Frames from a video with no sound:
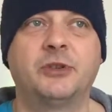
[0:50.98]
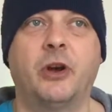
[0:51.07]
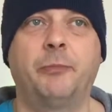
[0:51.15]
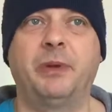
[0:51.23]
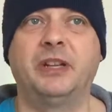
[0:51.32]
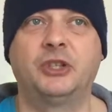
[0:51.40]

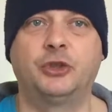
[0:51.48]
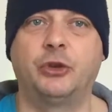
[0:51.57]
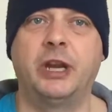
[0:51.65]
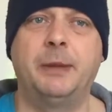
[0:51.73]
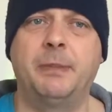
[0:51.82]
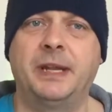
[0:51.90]
So I've been
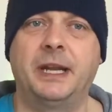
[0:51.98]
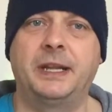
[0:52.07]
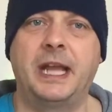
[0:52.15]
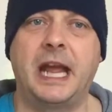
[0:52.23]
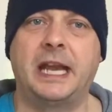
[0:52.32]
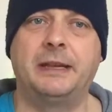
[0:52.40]
streaming
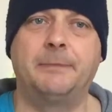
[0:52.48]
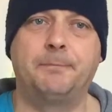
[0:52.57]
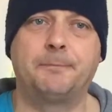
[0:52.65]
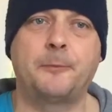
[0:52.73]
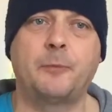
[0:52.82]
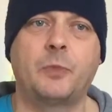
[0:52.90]
and then
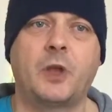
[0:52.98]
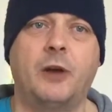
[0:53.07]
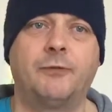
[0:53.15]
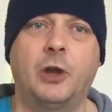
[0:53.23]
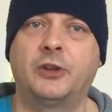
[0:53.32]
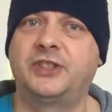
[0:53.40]

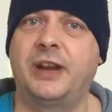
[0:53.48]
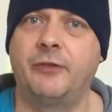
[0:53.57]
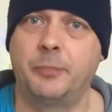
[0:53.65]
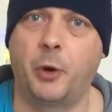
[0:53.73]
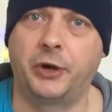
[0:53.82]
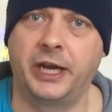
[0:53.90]
I've lost
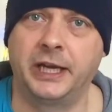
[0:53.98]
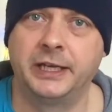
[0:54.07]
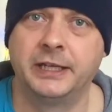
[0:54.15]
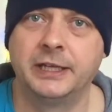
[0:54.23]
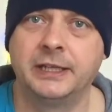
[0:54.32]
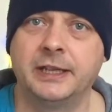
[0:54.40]

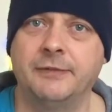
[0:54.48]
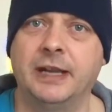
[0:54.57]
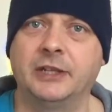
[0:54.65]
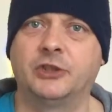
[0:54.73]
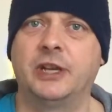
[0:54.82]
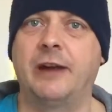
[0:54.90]
everybody.
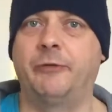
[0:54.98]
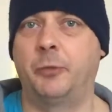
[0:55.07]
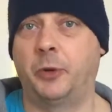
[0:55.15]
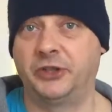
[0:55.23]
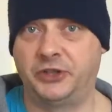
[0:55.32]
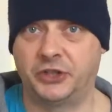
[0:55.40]
Literally
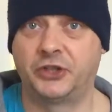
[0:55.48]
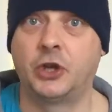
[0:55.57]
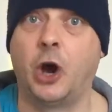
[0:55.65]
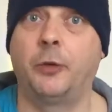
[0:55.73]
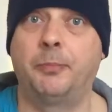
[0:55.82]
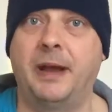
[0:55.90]
everybody's
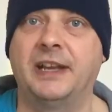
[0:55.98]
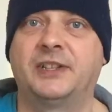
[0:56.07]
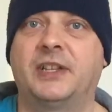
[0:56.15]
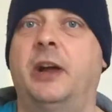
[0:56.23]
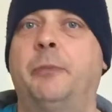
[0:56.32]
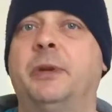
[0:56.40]
just gone,
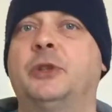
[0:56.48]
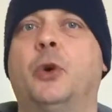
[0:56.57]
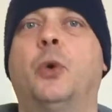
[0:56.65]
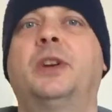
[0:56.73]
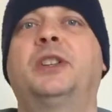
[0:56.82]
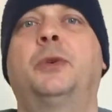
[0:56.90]
basically. I've been
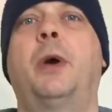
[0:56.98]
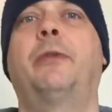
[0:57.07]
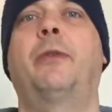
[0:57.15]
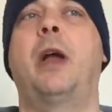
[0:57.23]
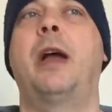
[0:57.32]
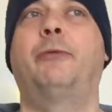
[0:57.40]
talking to
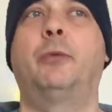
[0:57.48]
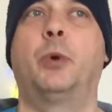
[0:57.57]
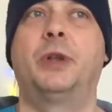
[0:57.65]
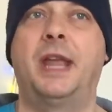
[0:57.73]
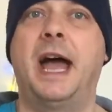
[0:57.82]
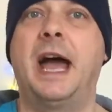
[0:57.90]

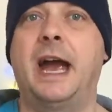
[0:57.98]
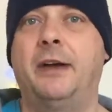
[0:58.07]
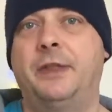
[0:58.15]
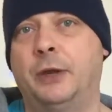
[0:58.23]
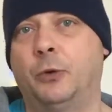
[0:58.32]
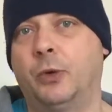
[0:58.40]
everyone there
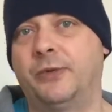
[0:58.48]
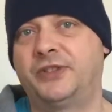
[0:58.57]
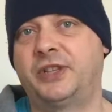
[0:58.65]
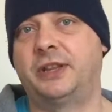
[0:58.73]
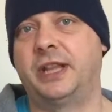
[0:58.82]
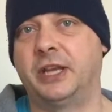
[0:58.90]
and then all of a
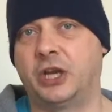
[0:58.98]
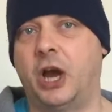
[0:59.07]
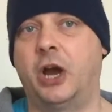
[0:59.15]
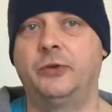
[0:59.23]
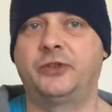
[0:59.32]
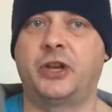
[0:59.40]
sudden they
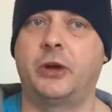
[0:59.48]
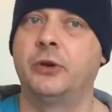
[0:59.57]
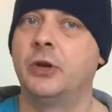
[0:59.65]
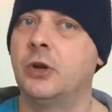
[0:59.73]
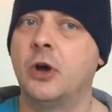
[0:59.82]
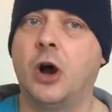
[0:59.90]
go.
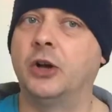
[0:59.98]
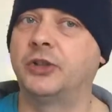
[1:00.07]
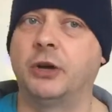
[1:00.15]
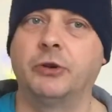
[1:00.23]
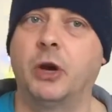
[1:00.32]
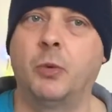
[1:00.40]
So I
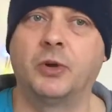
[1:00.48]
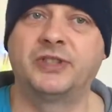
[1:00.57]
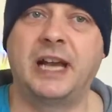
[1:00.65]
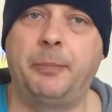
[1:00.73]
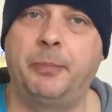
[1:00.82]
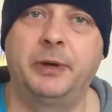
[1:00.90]
don't know
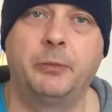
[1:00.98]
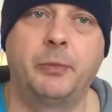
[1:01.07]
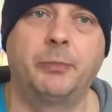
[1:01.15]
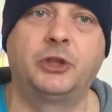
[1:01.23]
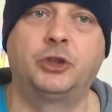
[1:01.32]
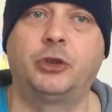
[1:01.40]
what's happening
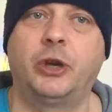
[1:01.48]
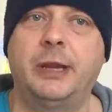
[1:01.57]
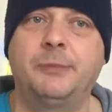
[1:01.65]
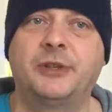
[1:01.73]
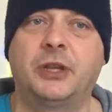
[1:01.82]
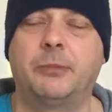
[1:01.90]
with my
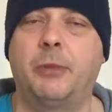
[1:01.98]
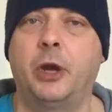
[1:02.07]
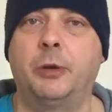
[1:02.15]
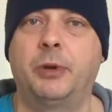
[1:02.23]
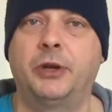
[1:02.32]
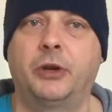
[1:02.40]
streams at the
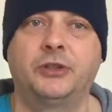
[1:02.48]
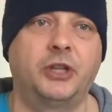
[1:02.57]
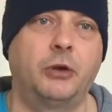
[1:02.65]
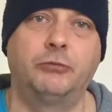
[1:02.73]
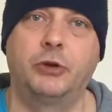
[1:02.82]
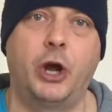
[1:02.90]
moment. I
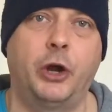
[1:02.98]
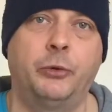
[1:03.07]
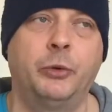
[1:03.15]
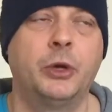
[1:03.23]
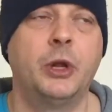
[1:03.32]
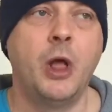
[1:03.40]
don't
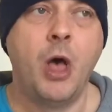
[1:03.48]
know.